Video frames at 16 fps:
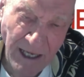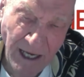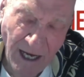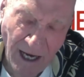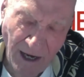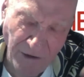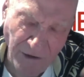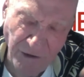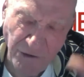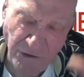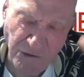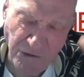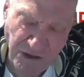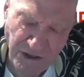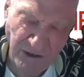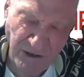How do you
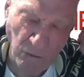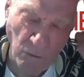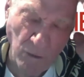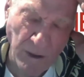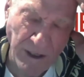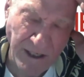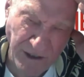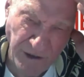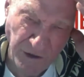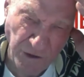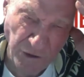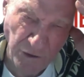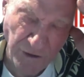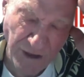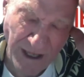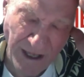see that we can
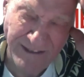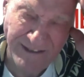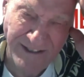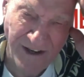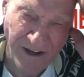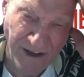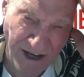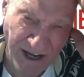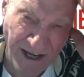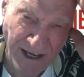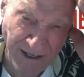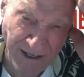do that today?